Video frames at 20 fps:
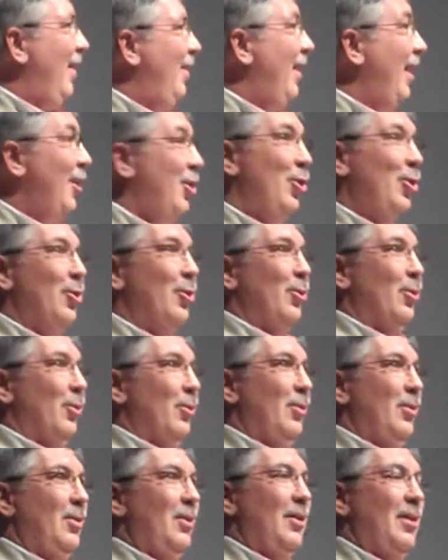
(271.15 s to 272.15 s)
They
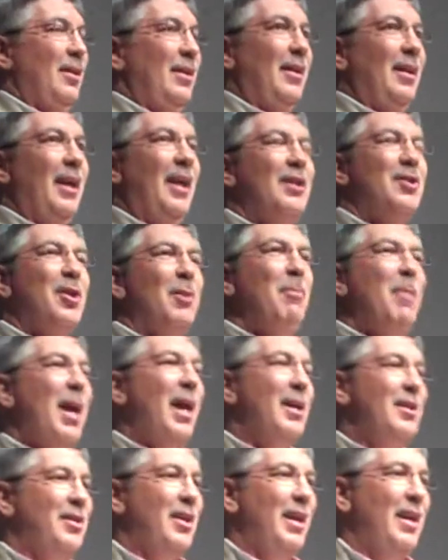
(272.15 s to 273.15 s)
do. It's
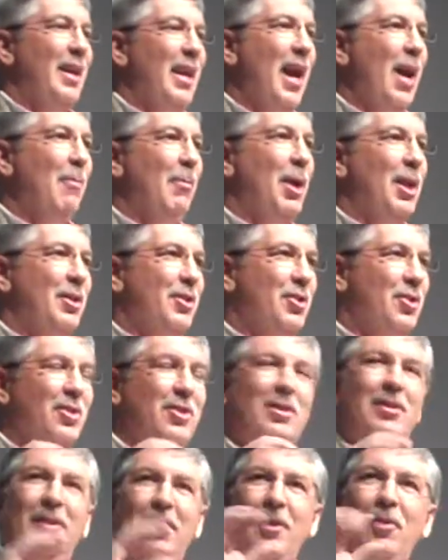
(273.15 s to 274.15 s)
amazing how much
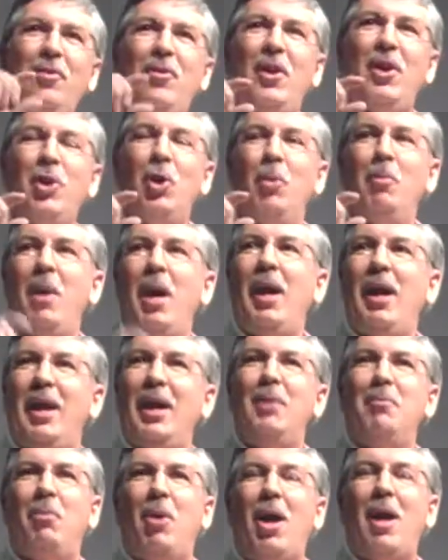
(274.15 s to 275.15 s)
thinner my
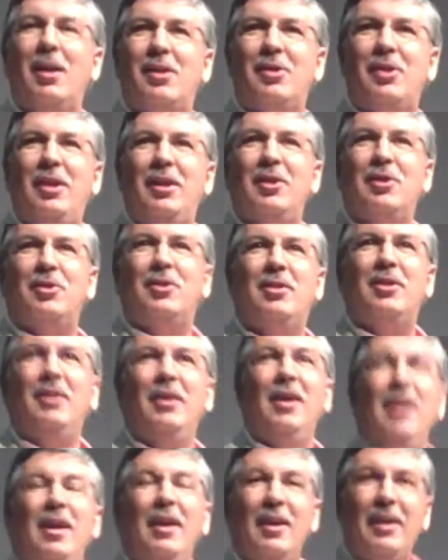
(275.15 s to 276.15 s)
inbox
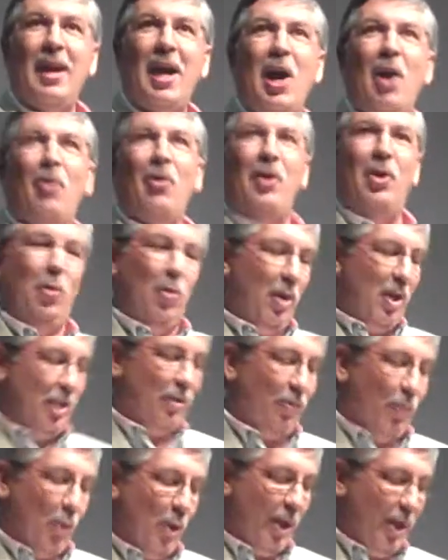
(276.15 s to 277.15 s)
is now than it was
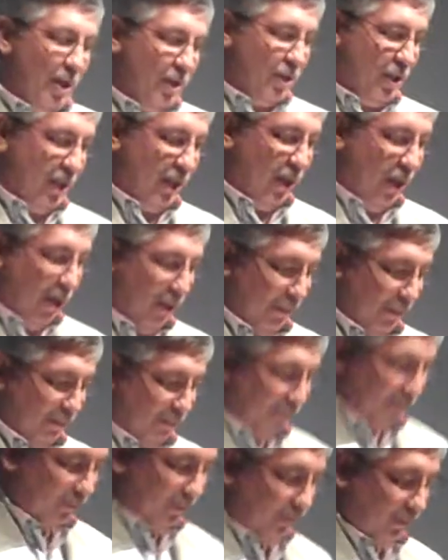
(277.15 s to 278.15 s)
4 years ago.
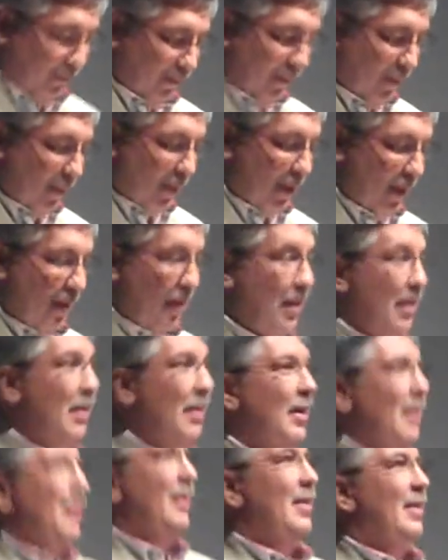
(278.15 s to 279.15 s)

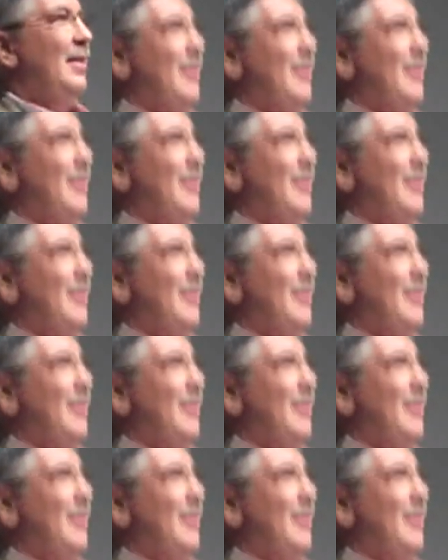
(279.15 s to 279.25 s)
Yeah.